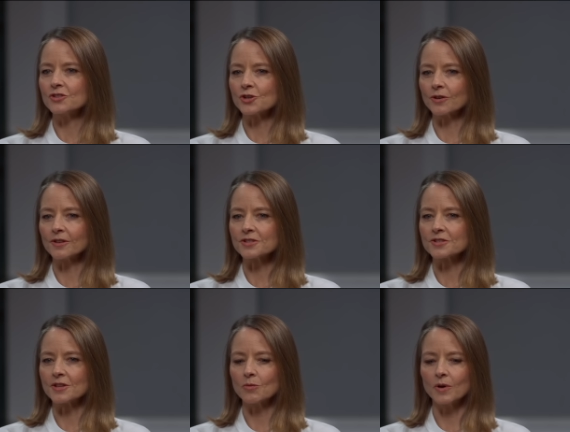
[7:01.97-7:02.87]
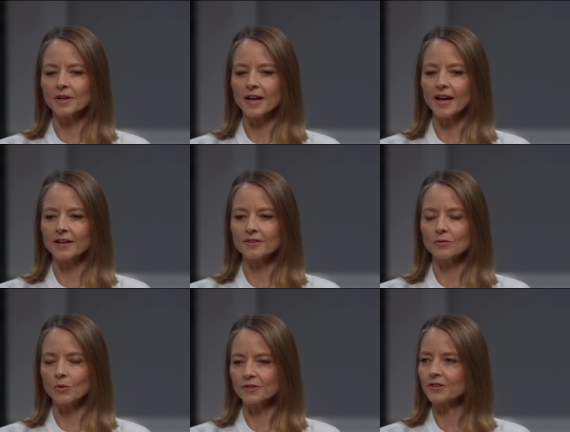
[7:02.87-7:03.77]
the journalists that one had
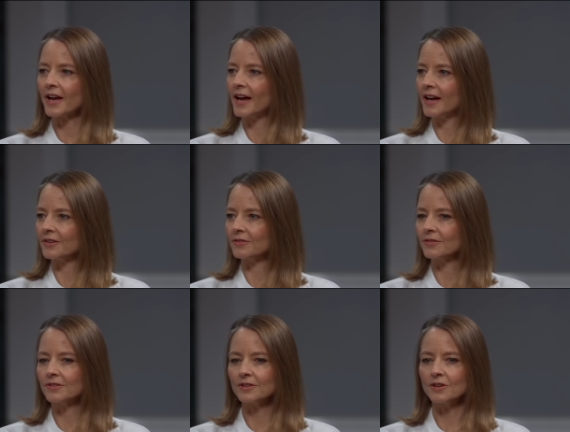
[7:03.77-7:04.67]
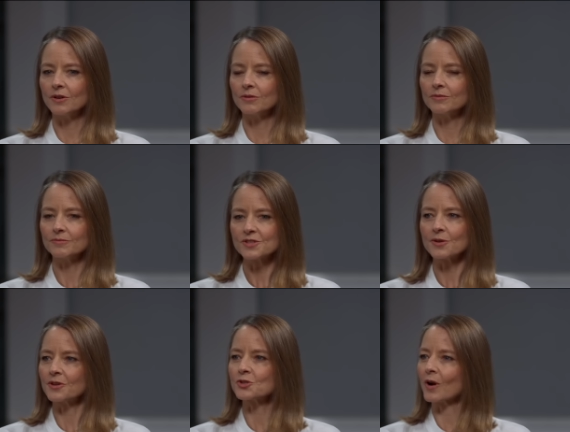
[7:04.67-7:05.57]
once had you know
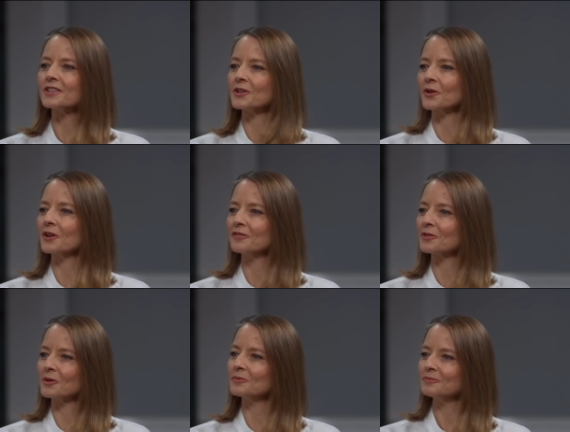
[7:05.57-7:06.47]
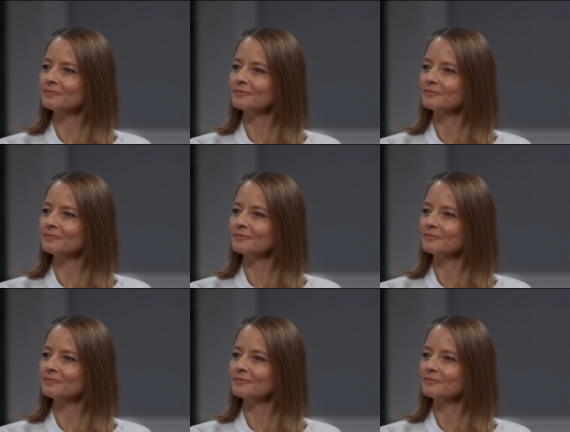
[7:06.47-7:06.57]
serious criteria for